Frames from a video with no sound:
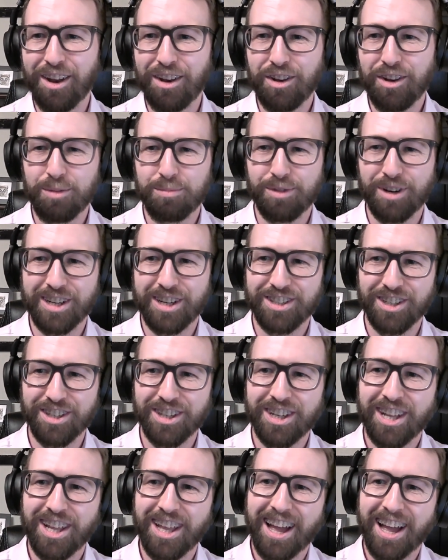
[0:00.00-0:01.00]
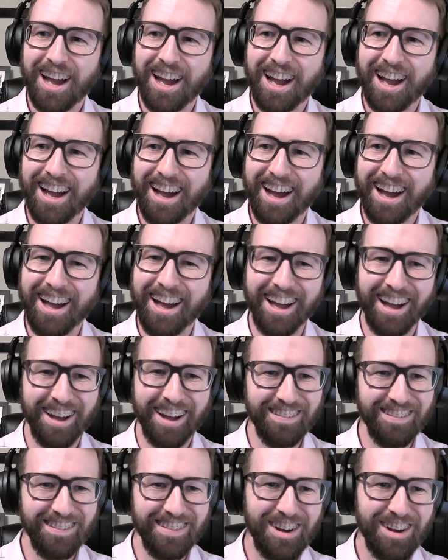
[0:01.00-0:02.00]
No pressure.
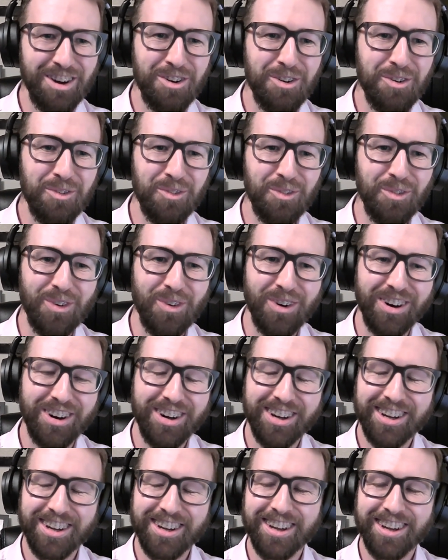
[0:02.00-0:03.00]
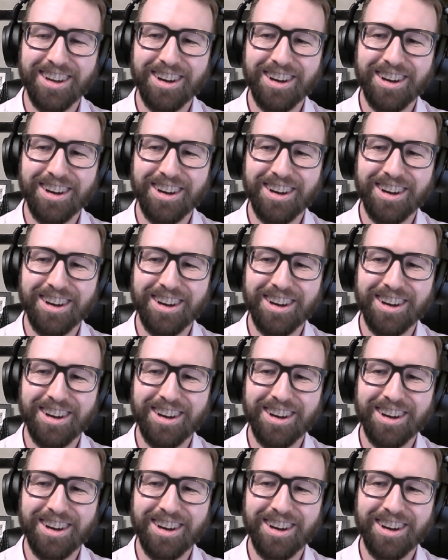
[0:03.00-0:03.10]
Um, what